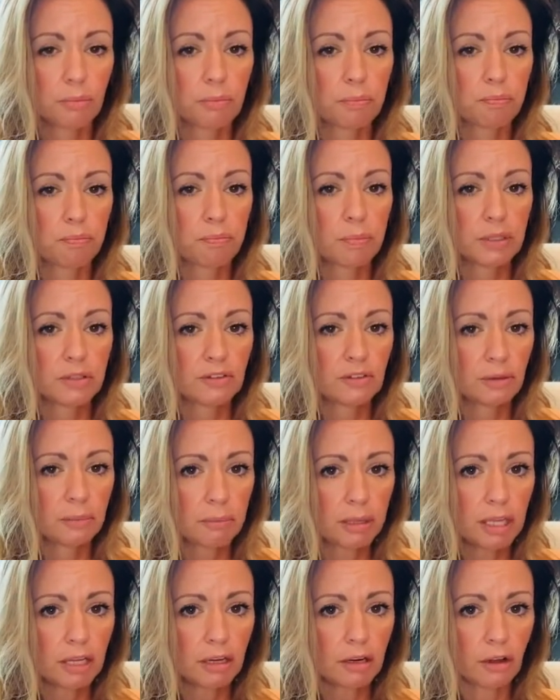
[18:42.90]
But to
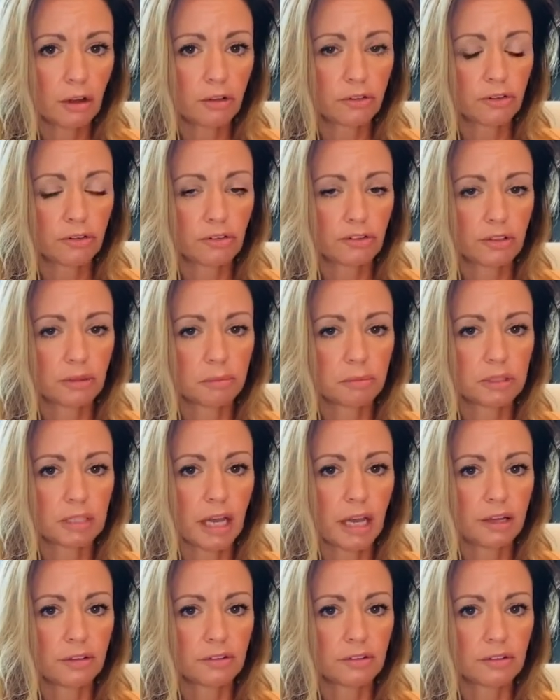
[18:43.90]
me, it also
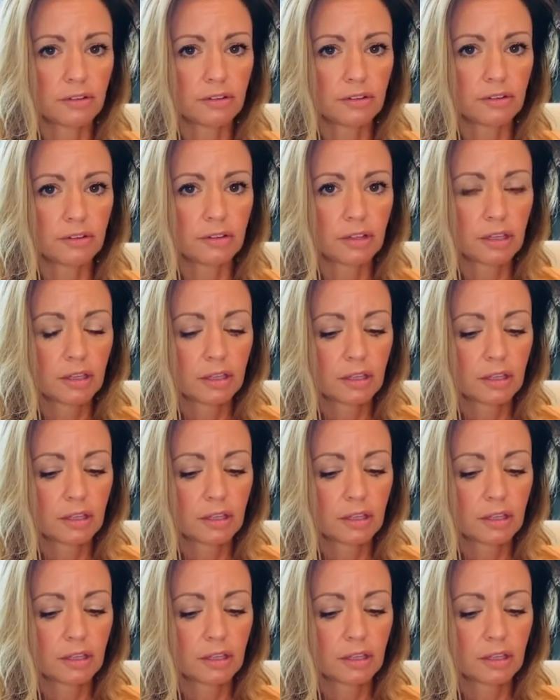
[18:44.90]
symbolizes